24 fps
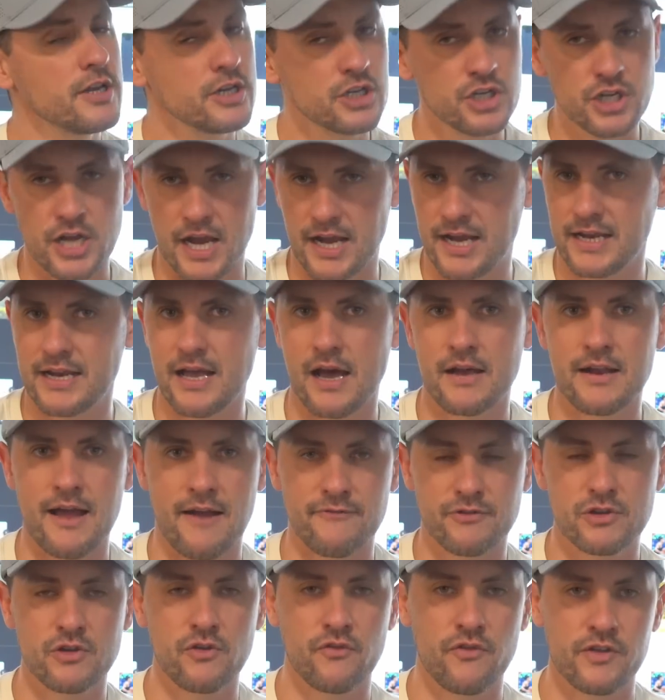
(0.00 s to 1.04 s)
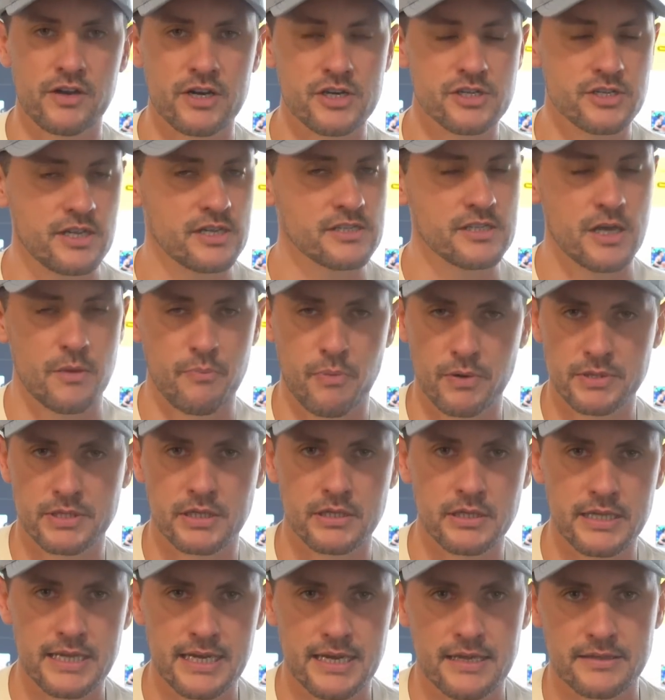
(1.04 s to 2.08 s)
can check it out after you finish this. I'll put the
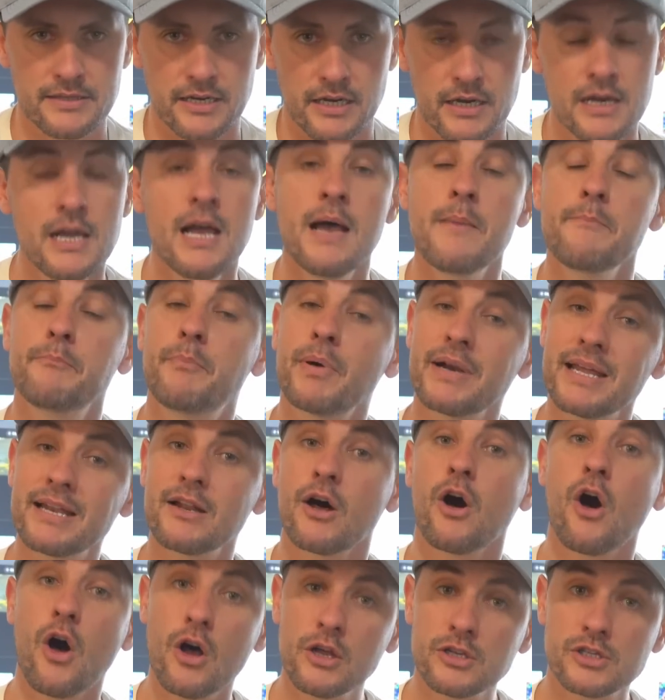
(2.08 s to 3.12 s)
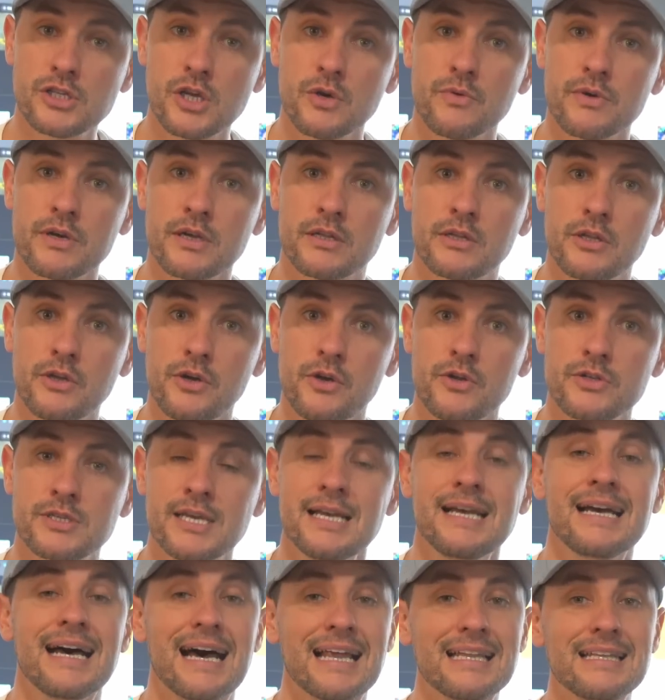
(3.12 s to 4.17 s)
link in there, but it also includes
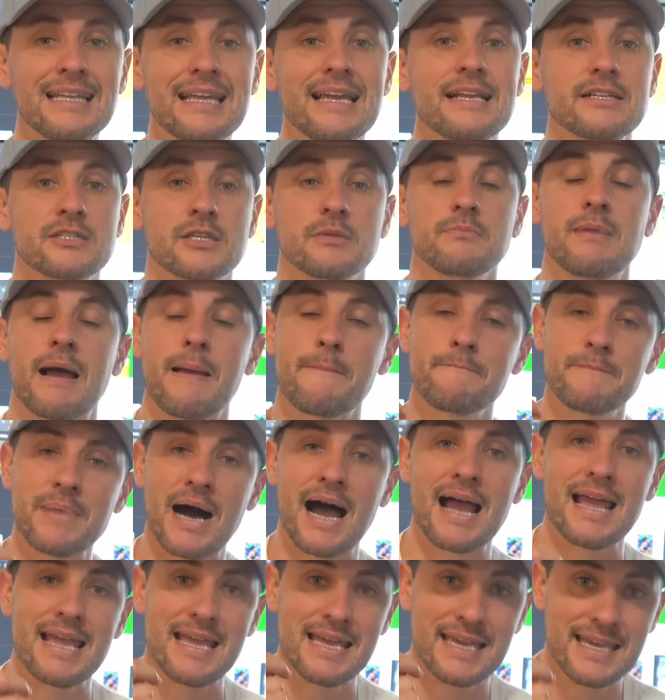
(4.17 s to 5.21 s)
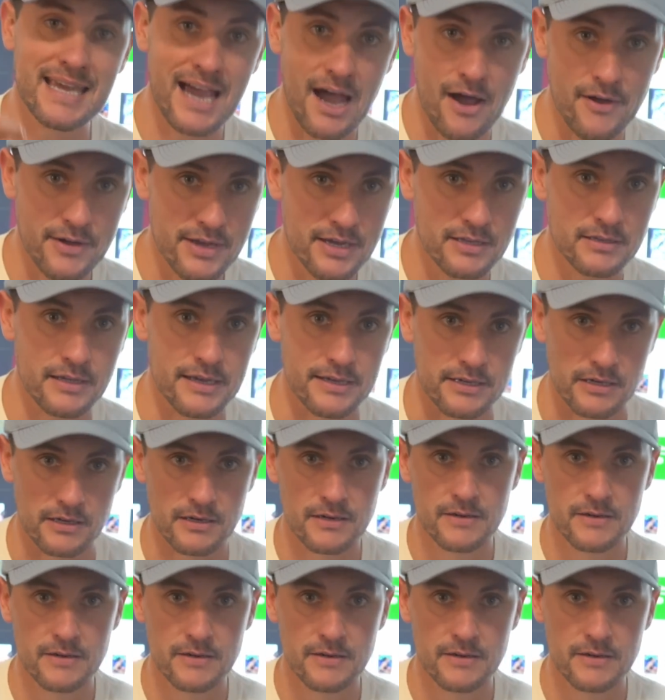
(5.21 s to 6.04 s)
a link to my buying calculator,